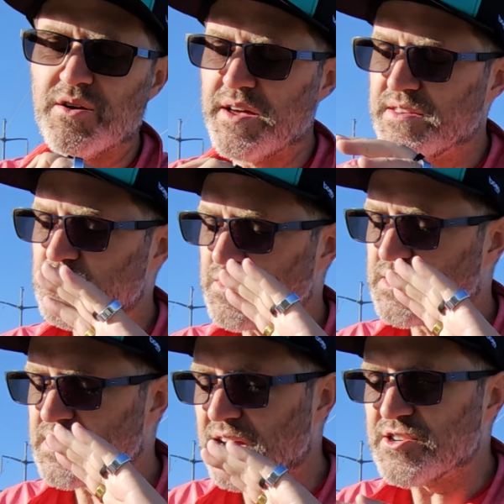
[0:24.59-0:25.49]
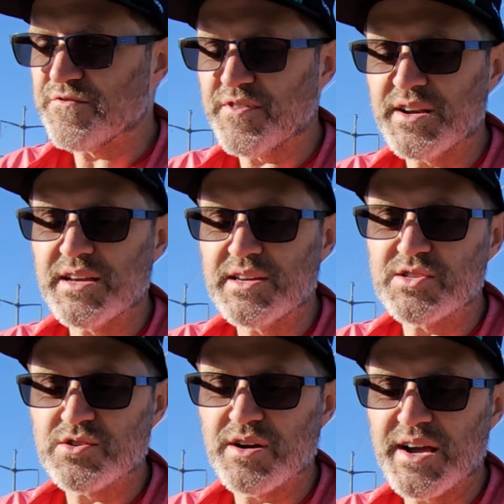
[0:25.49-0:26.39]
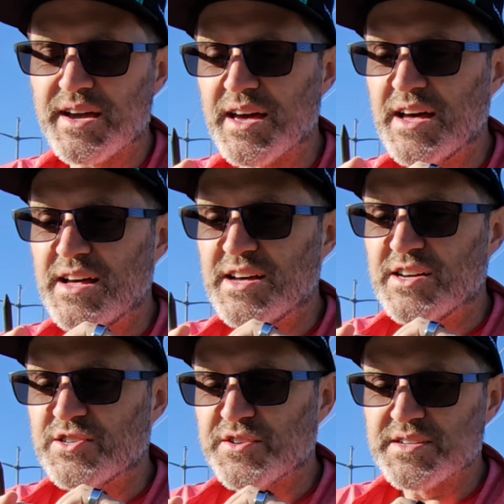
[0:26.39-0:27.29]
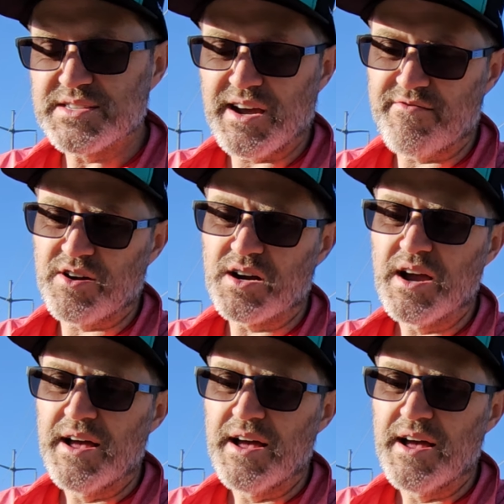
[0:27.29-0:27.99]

And this was such a fun Easter egg to discover.